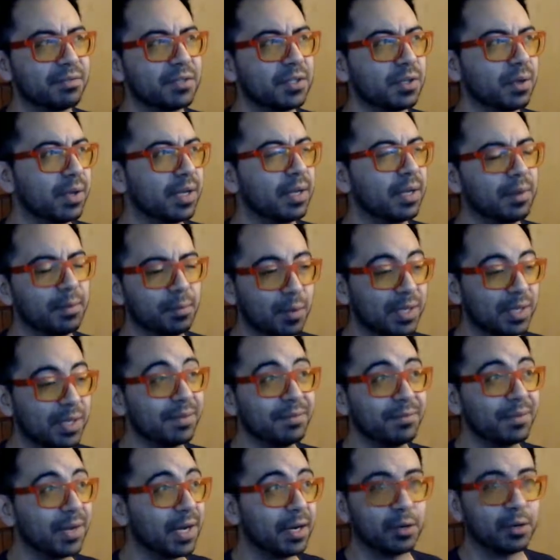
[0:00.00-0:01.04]
So it wasn't
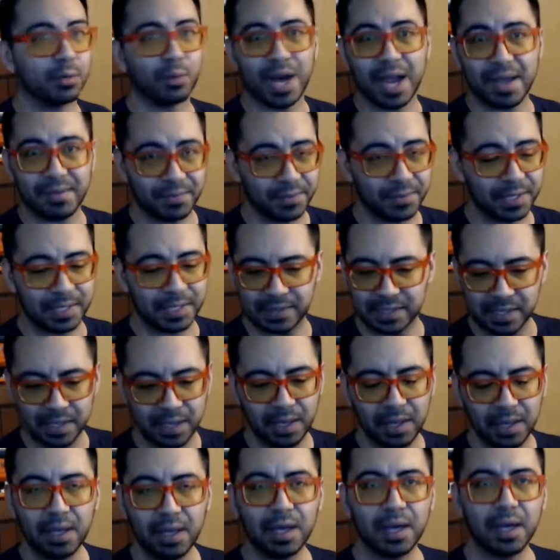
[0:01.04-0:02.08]
very graphic
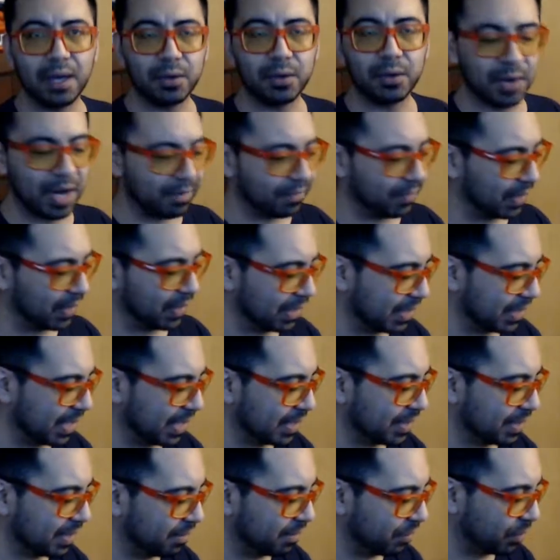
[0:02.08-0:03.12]

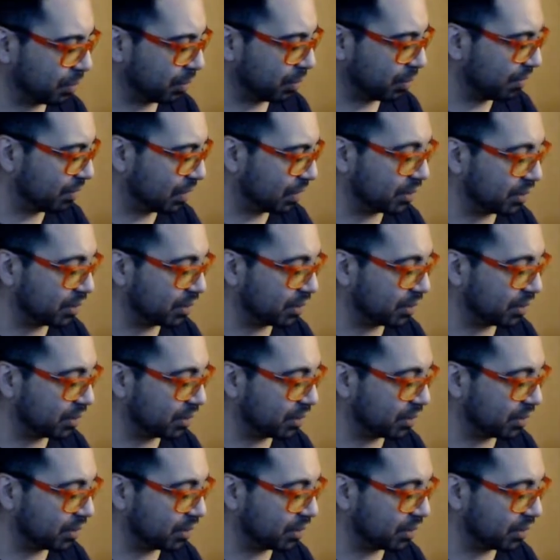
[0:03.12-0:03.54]
intensive or whatever.